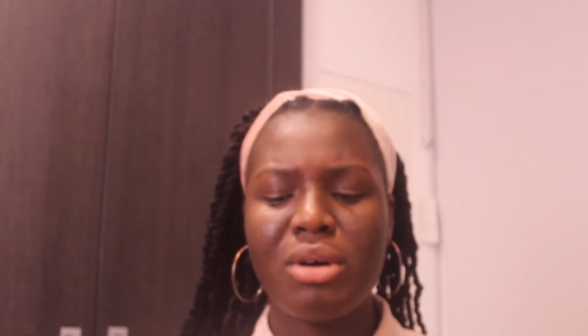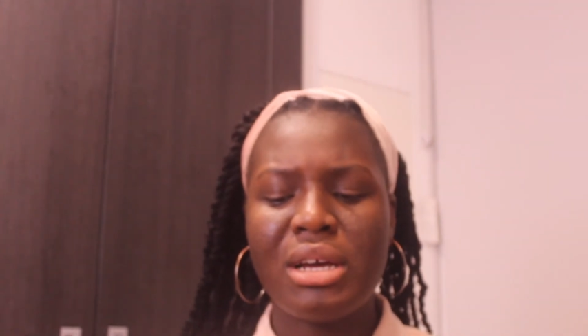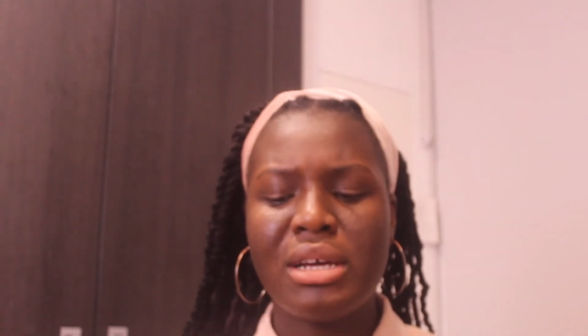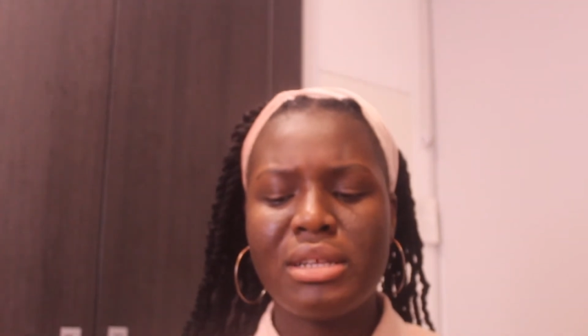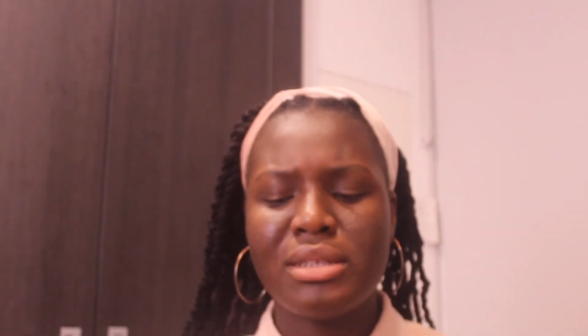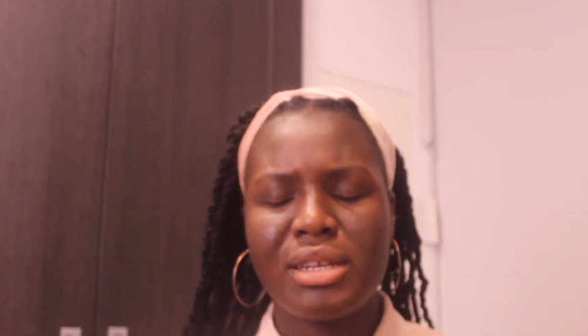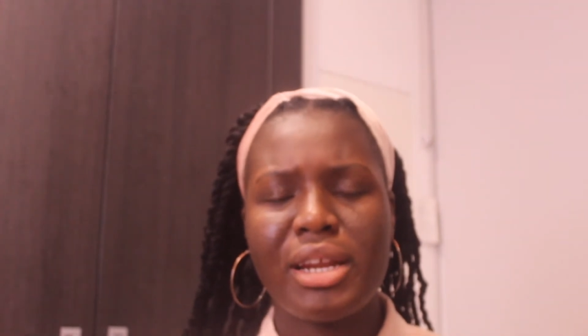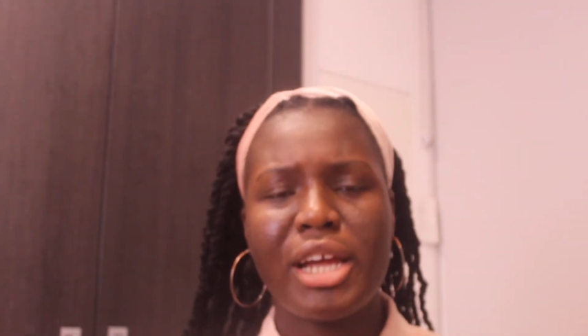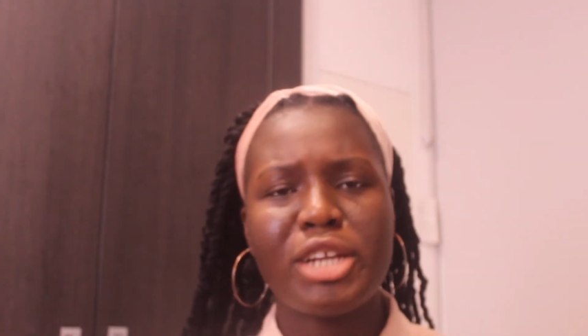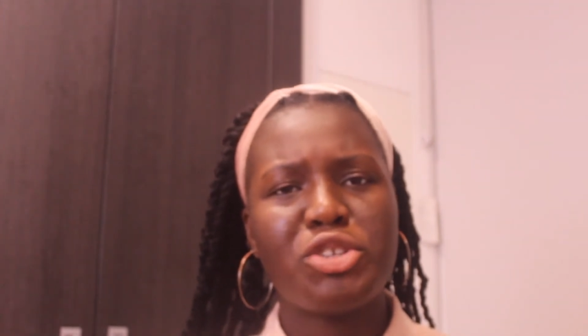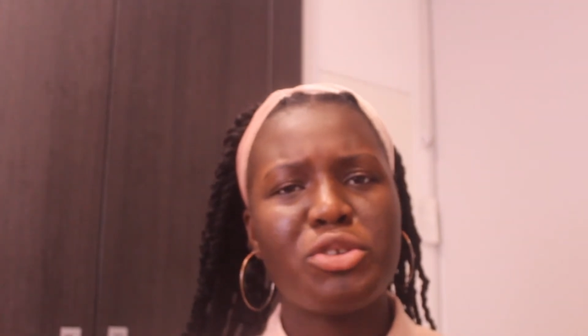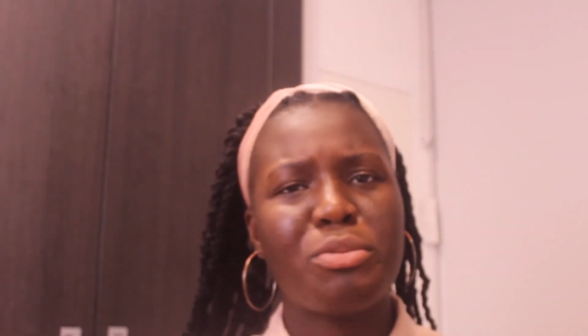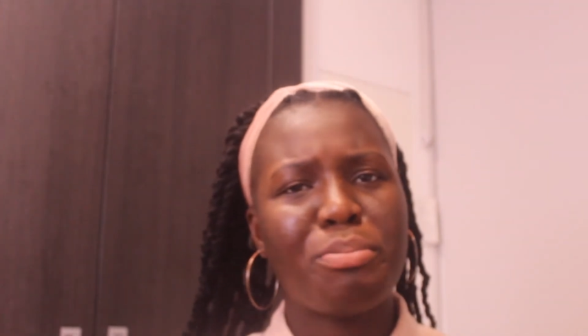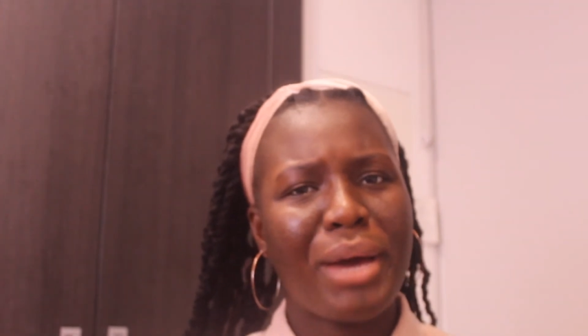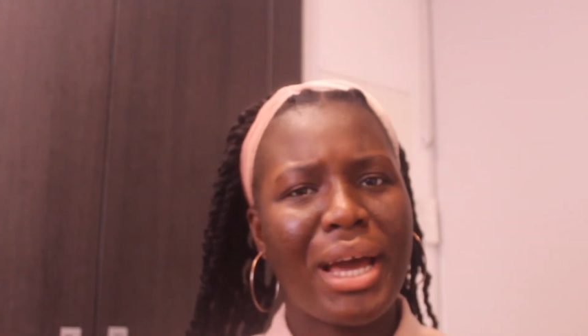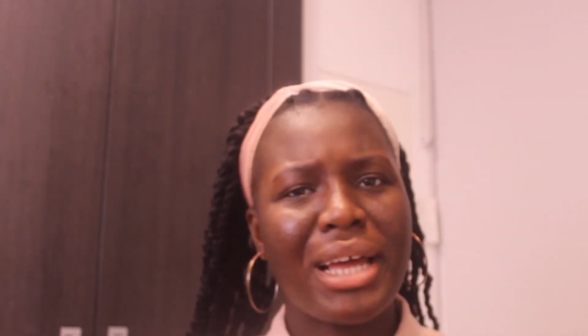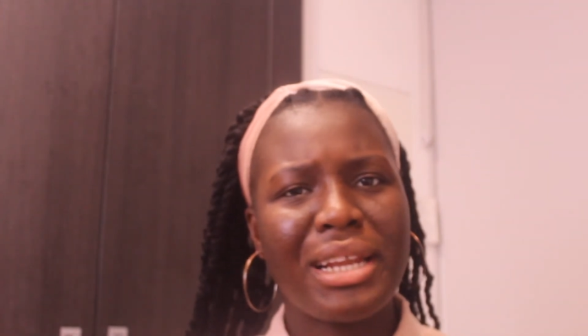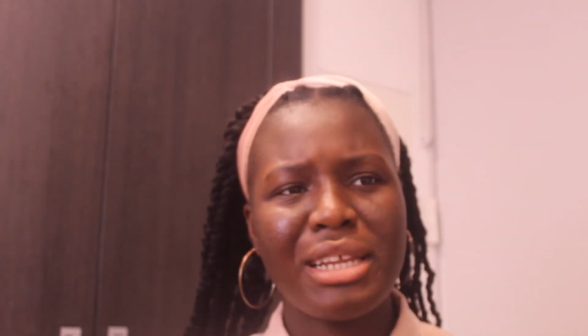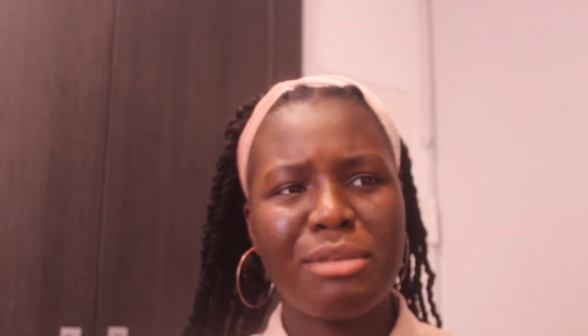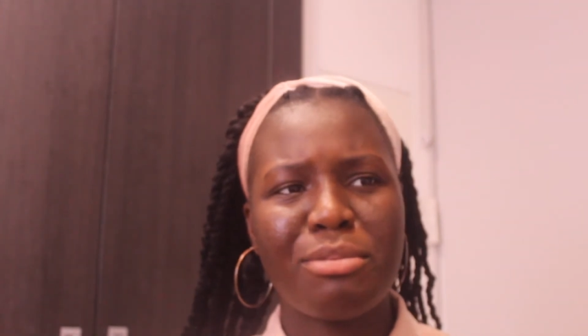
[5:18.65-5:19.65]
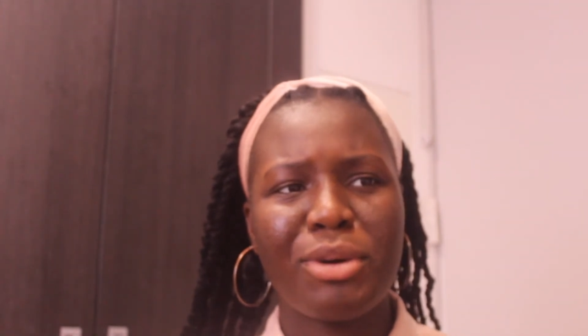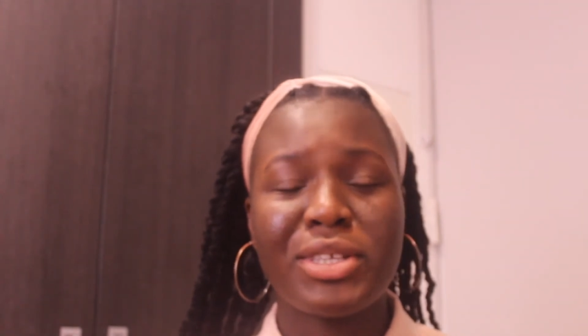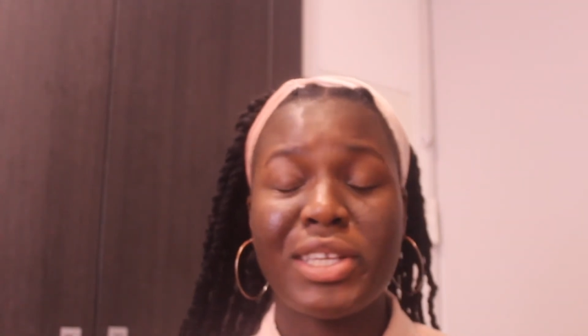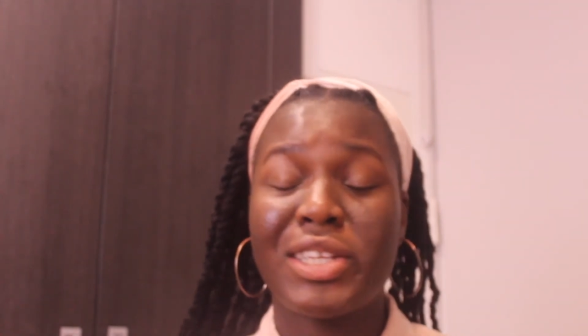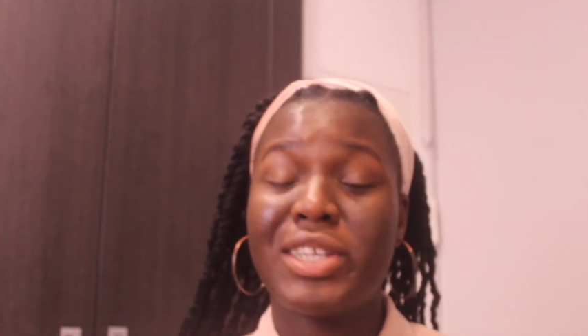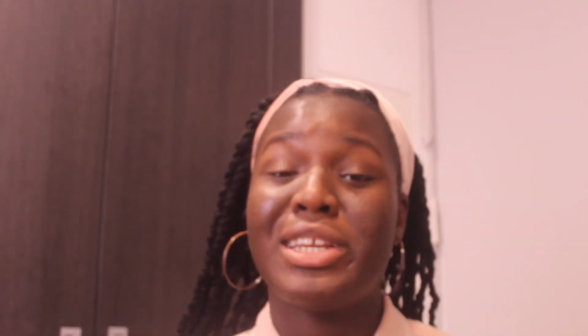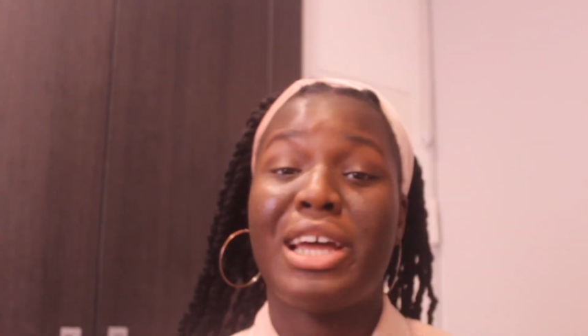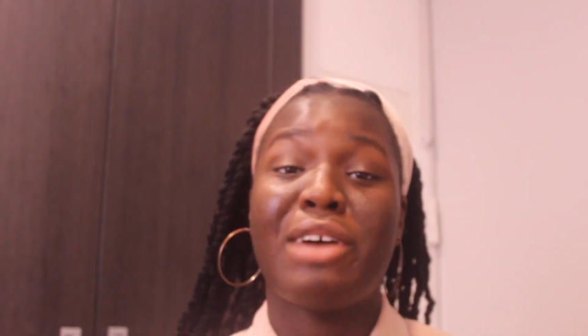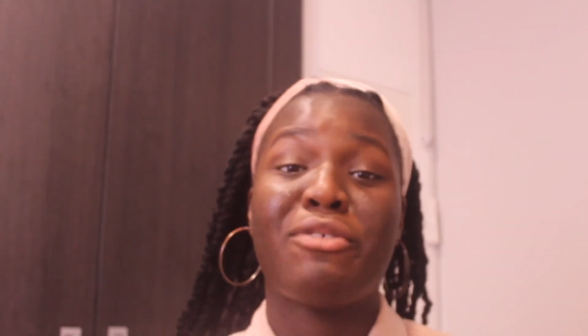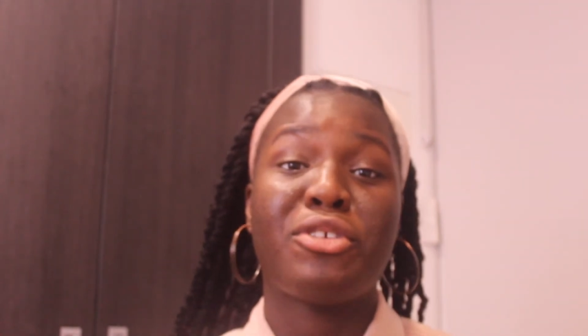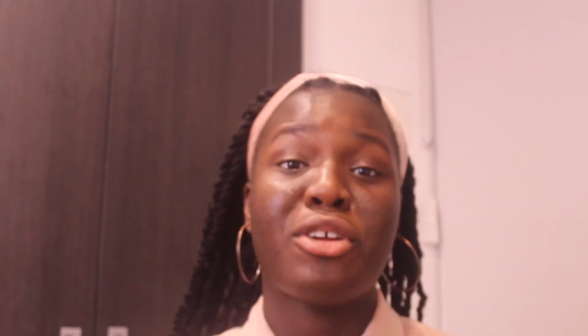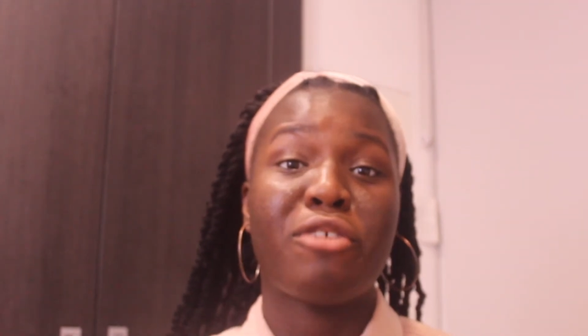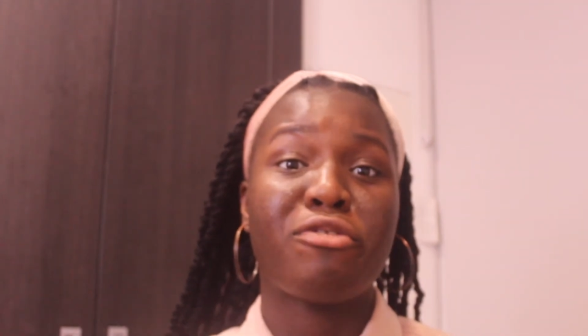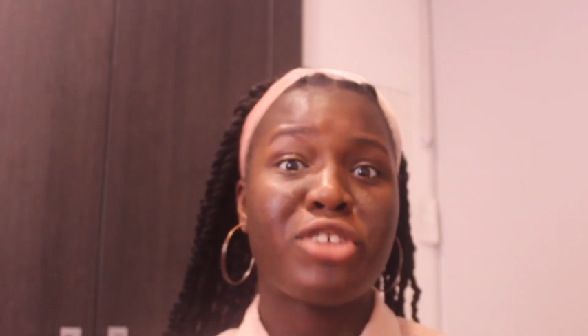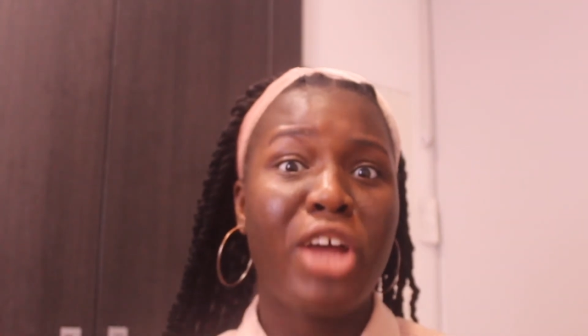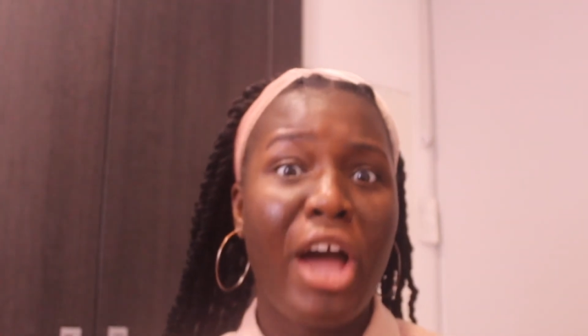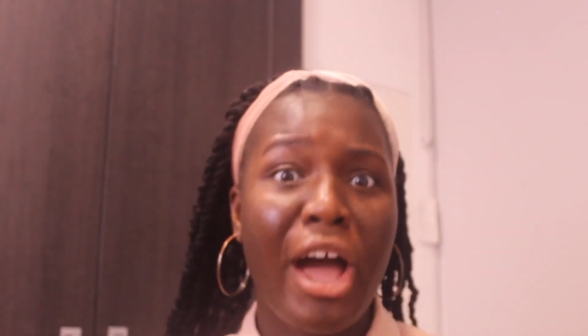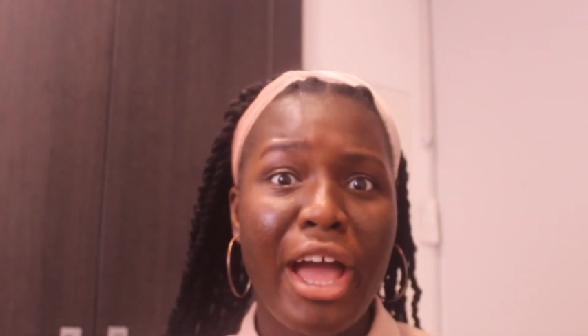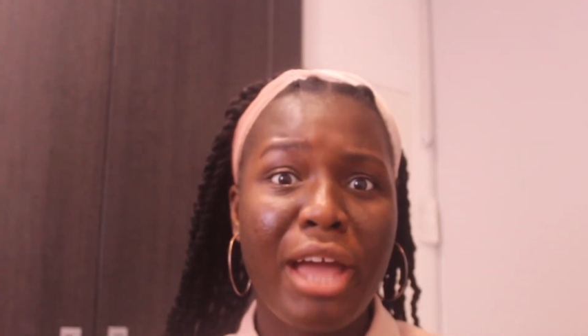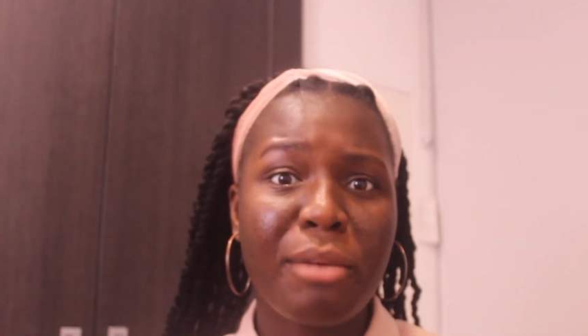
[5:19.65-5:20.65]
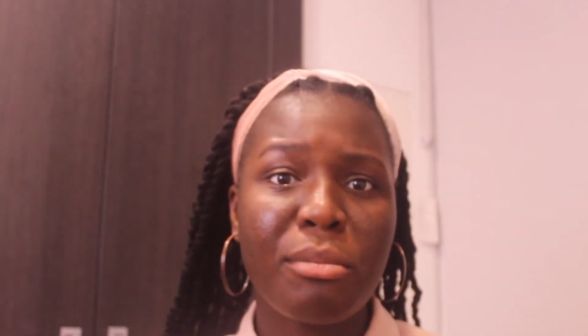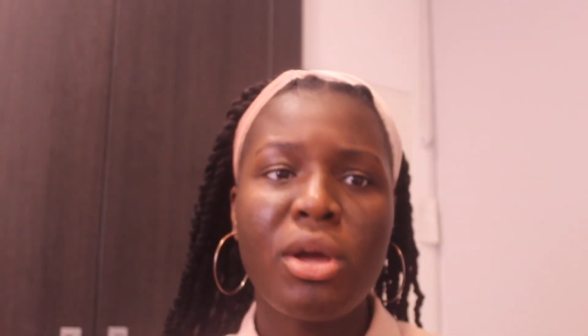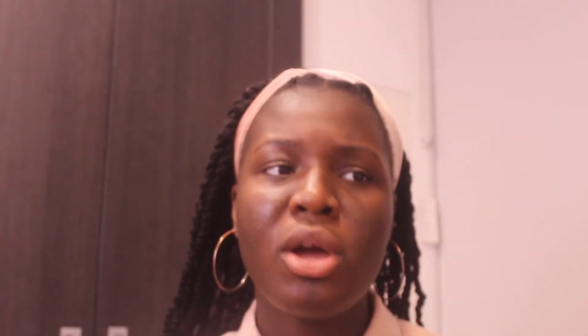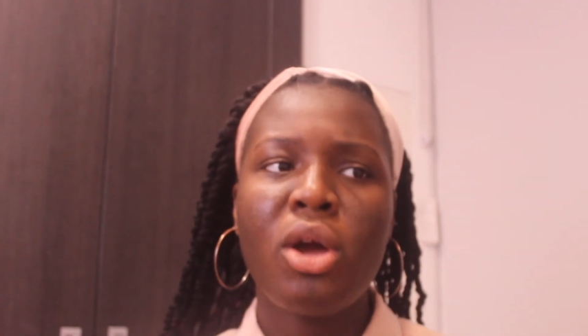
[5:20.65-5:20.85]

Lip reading: did I do badly because I didn't have enough time?